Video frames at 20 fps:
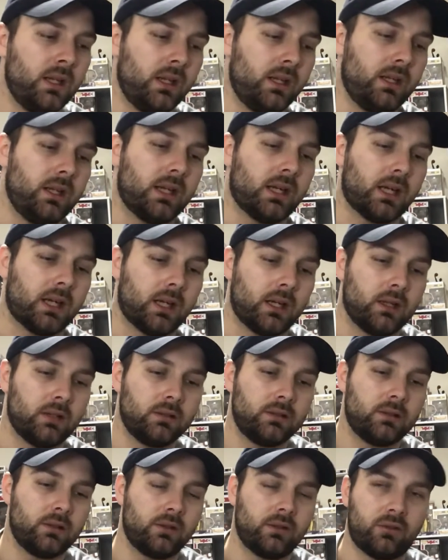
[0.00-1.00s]
Now,
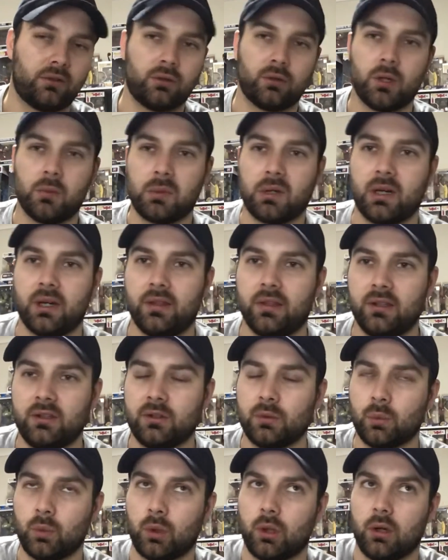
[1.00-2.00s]
the story behind this
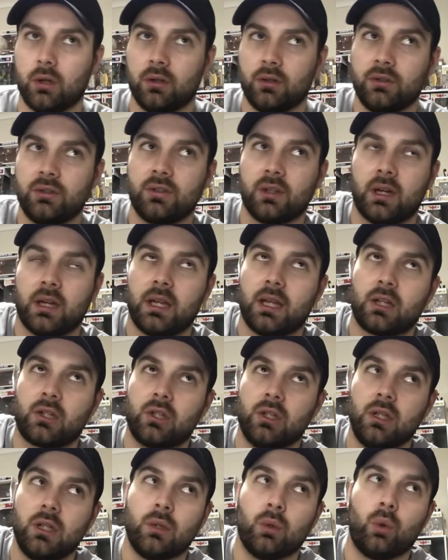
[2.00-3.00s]
was I'd
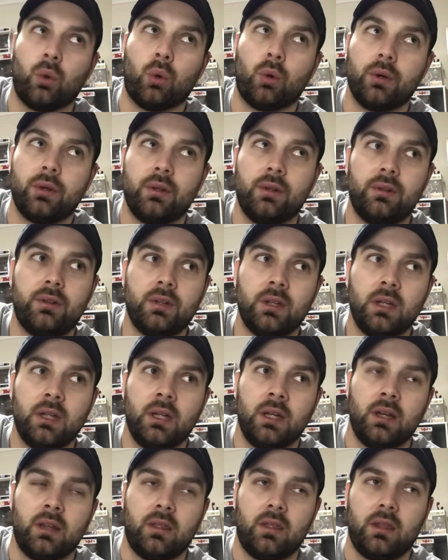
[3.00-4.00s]
actually ordered
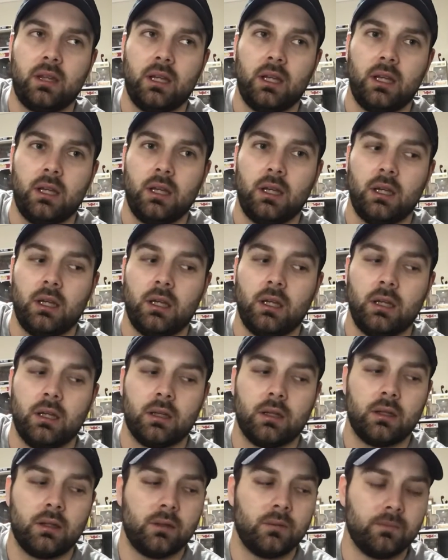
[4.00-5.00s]
the
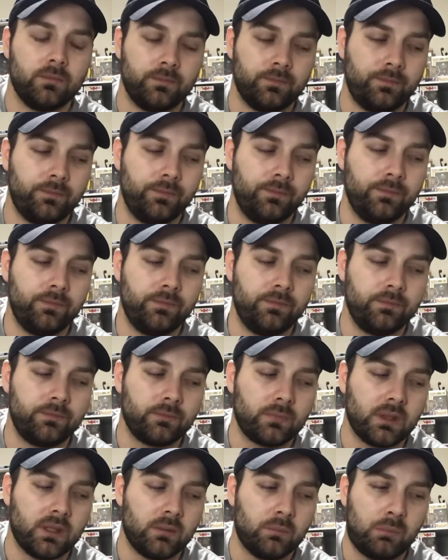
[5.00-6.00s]

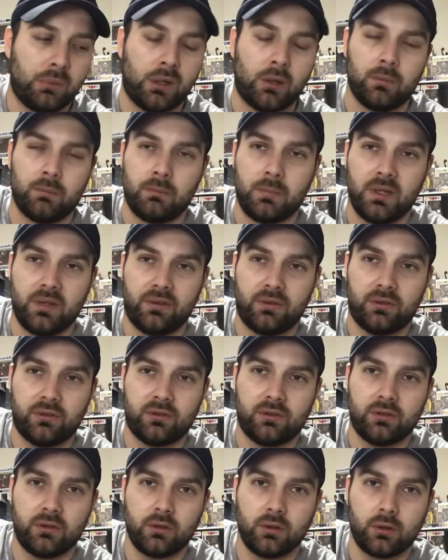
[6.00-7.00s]
Pop
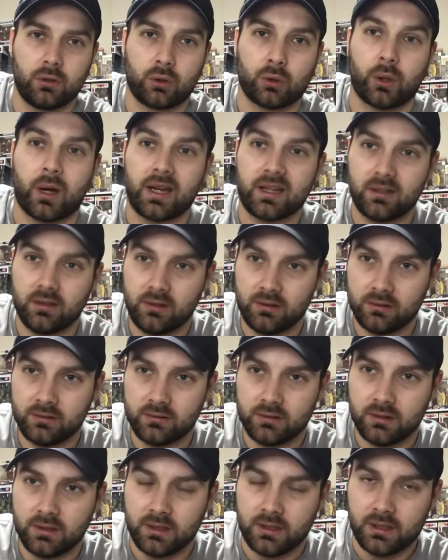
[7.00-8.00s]
Myths Kraken
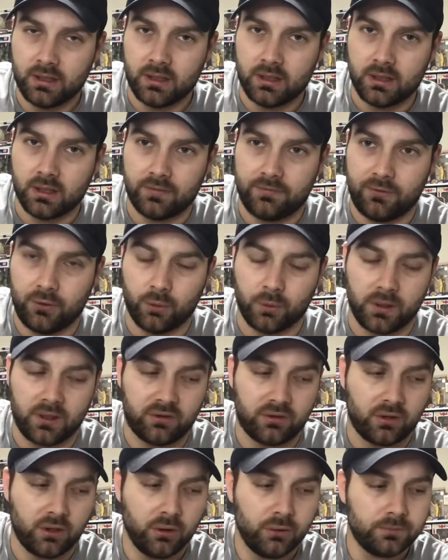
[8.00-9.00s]
a few weeks
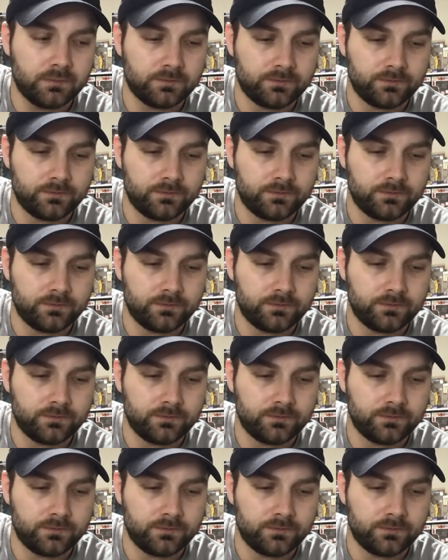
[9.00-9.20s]
ago.